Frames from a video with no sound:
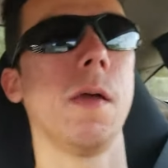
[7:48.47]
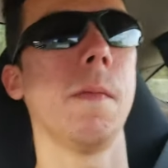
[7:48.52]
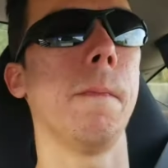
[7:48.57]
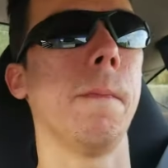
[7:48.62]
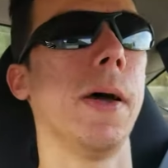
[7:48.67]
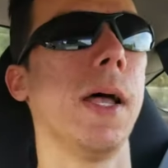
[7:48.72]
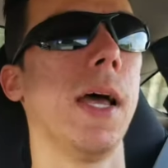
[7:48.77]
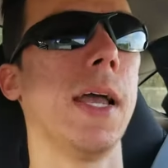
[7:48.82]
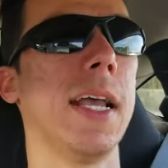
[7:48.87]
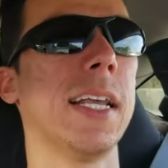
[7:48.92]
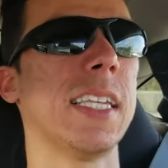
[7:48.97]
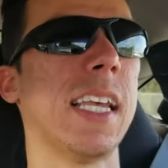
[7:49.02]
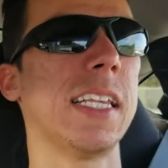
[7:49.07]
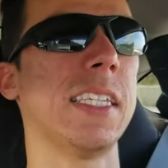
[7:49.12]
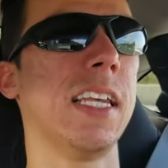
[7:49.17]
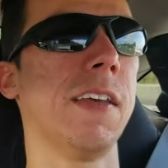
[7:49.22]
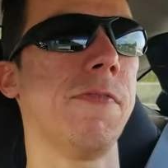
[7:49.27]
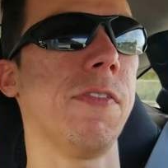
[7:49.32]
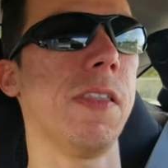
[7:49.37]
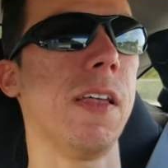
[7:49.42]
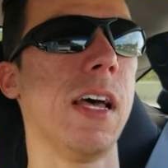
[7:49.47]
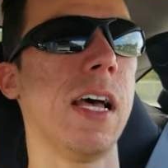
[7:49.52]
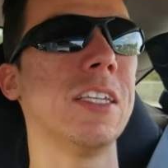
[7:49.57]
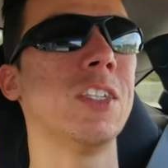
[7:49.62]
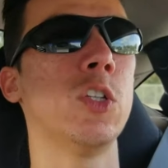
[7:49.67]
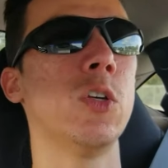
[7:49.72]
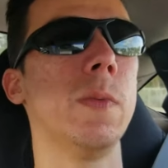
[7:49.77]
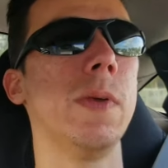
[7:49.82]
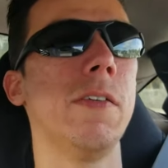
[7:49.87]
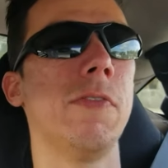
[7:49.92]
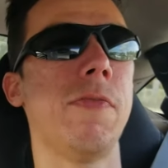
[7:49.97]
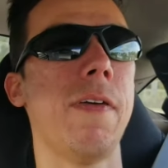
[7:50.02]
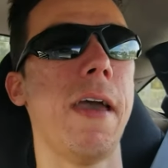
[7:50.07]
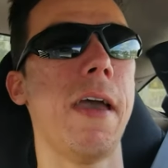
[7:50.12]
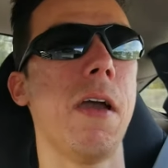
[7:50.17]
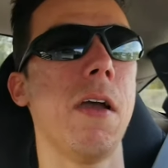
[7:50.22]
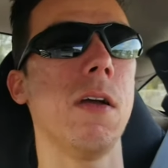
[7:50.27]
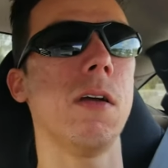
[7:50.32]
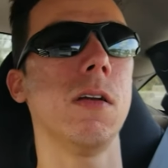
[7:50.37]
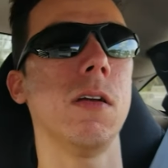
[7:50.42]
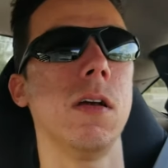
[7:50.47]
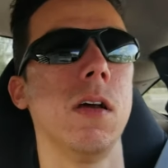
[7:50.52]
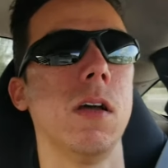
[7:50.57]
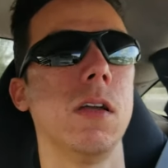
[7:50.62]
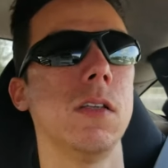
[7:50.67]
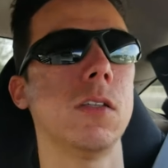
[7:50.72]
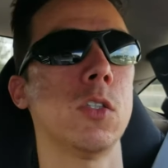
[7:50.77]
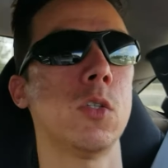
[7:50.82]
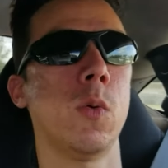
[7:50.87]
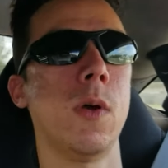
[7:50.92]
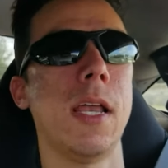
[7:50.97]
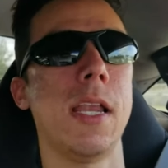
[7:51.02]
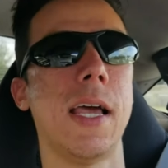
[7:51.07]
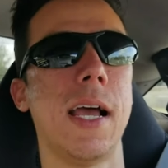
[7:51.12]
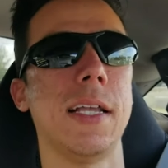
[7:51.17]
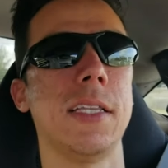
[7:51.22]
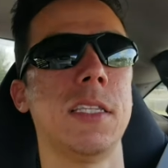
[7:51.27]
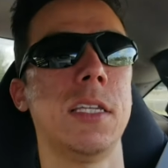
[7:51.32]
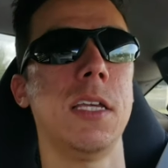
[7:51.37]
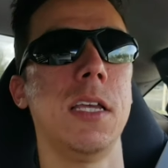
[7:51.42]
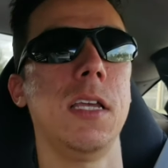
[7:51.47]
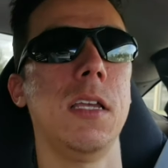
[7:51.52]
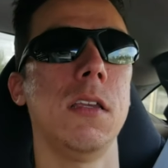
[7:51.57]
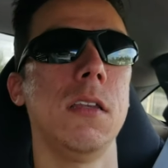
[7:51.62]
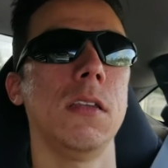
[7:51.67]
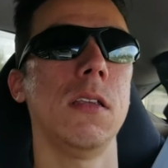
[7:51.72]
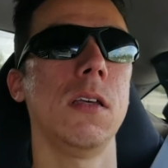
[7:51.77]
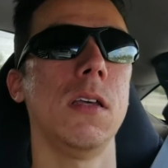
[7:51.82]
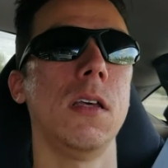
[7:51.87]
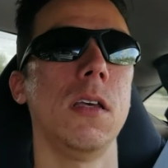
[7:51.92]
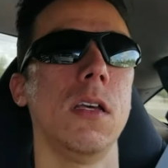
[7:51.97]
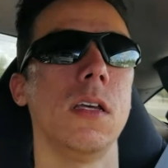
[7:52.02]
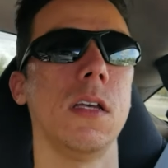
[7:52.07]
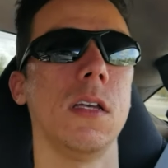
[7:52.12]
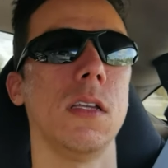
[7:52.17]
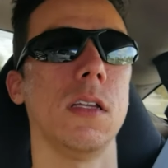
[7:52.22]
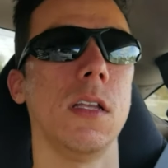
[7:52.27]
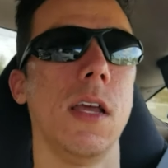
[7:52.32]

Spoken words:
But I guess that's it for the Hatsume Fair 2019.